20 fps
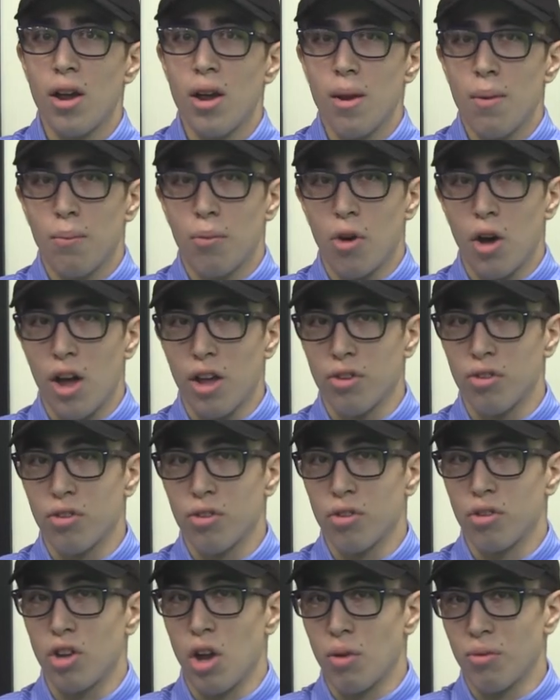Plus,
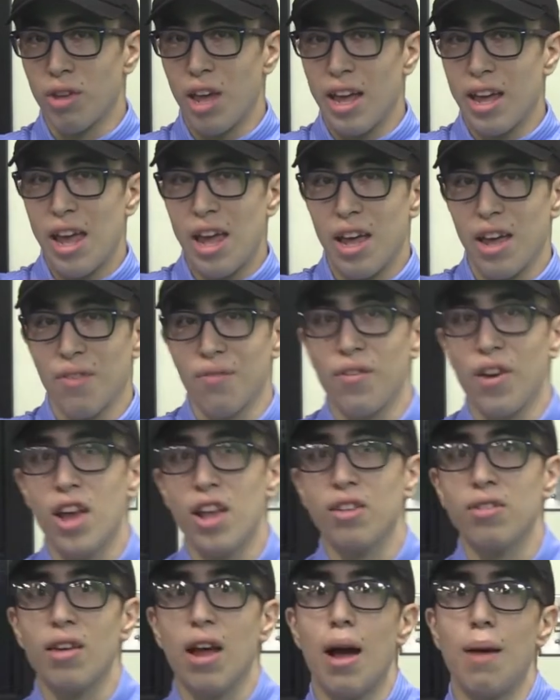don't take any
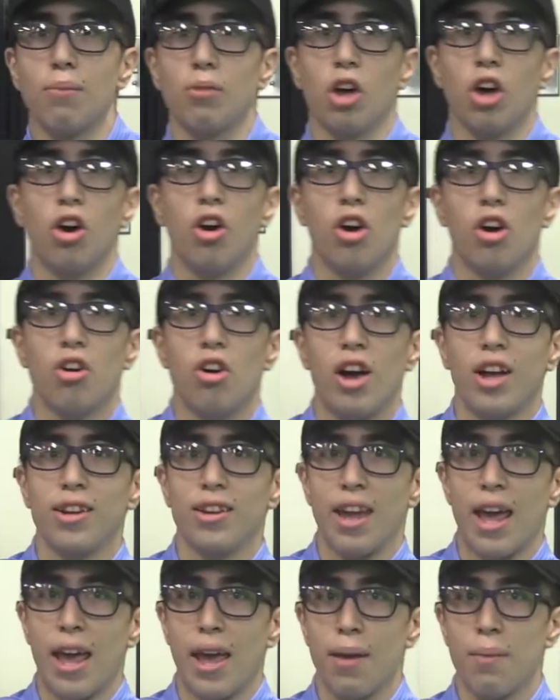offense, I'm going to look like
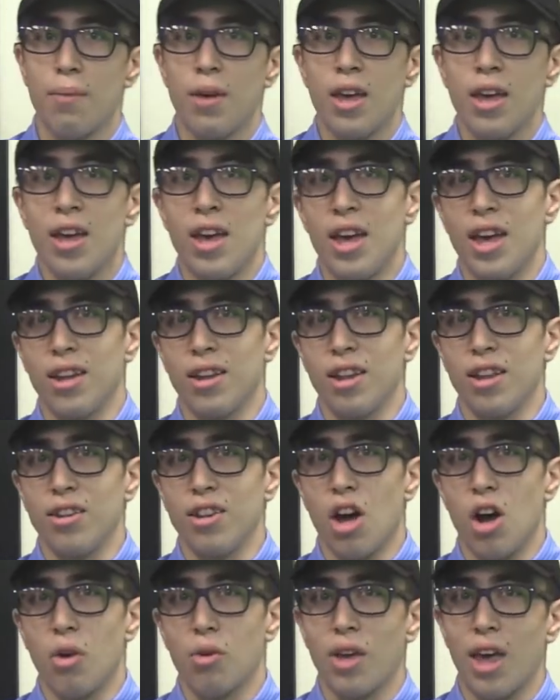Dame and then
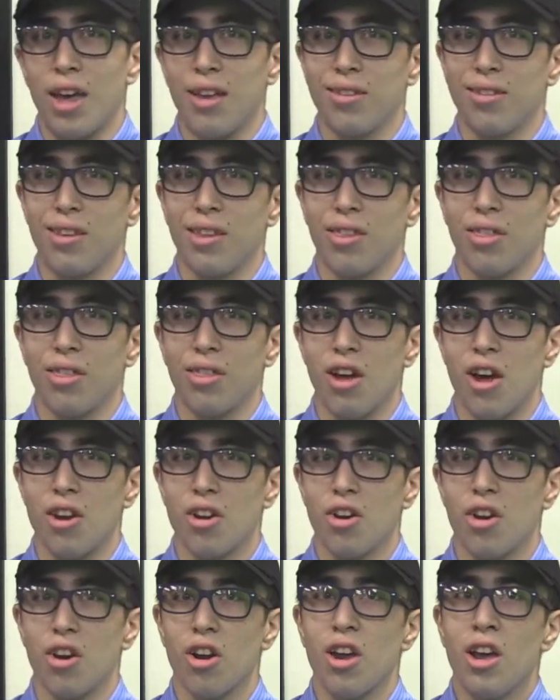the OKC
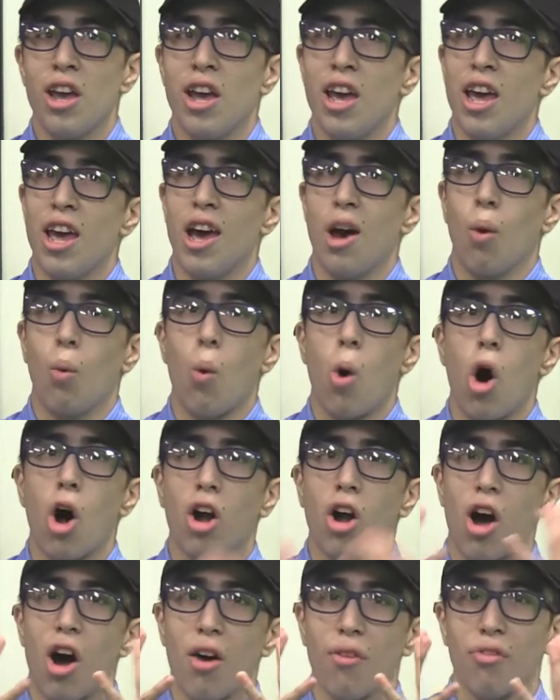Thunder at
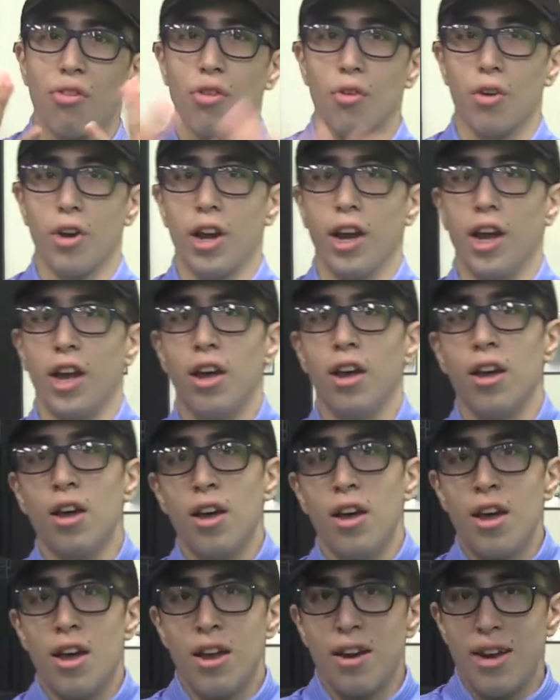walk-off three.
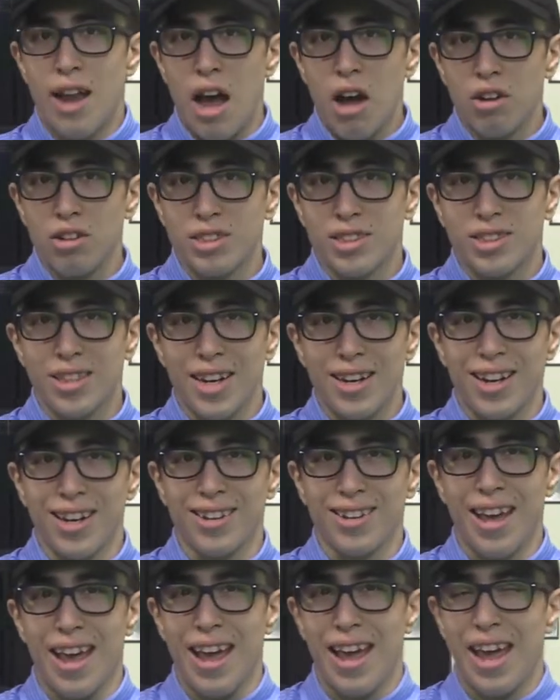Now let's send it
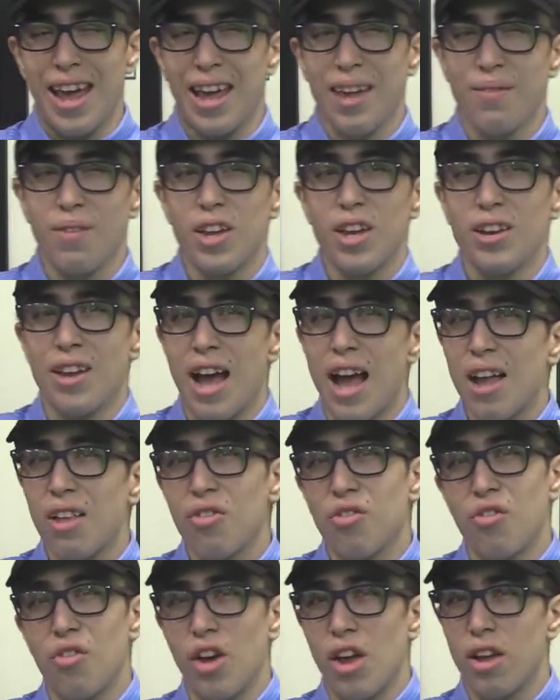to Av Nice
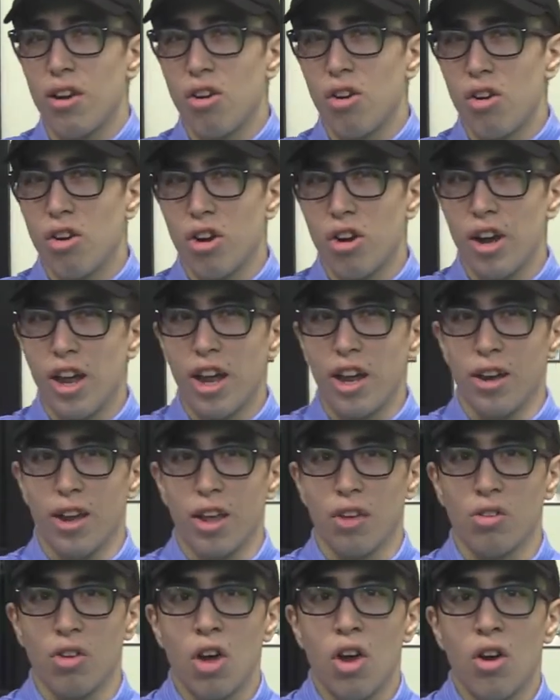Flannel
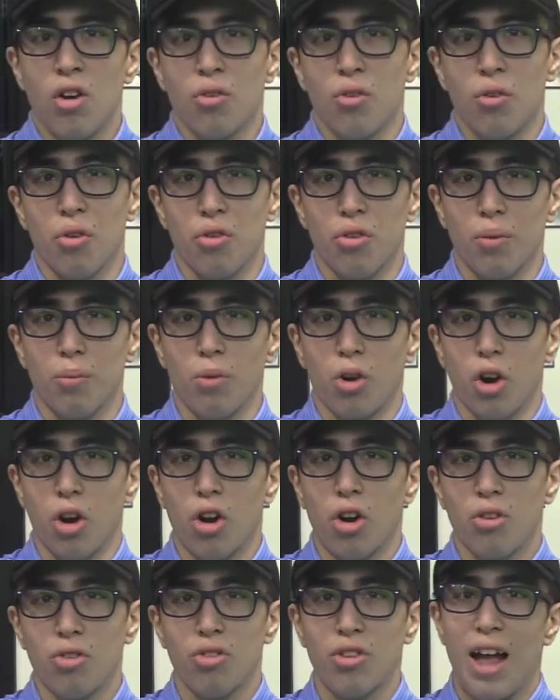Hernandez for some
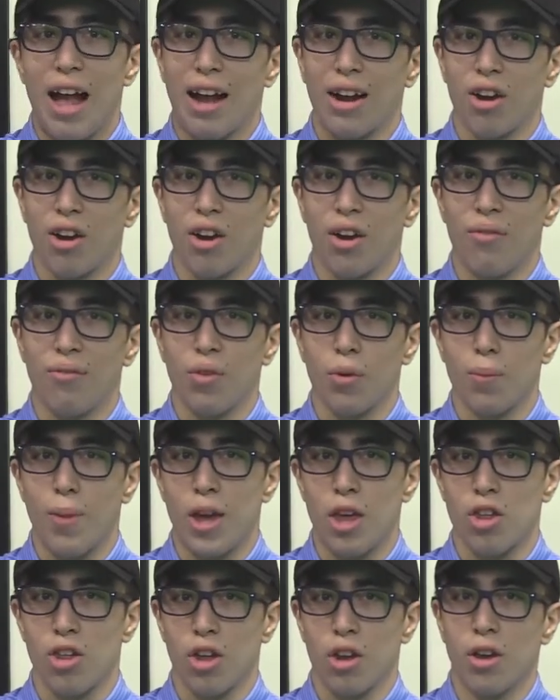girls soccer
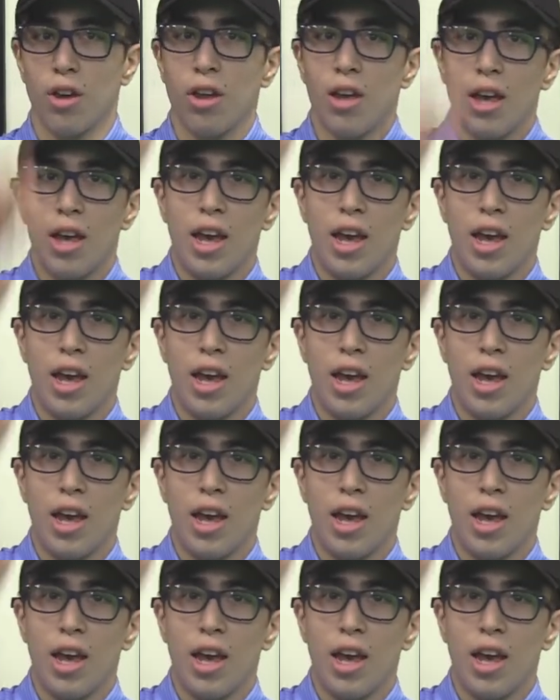information.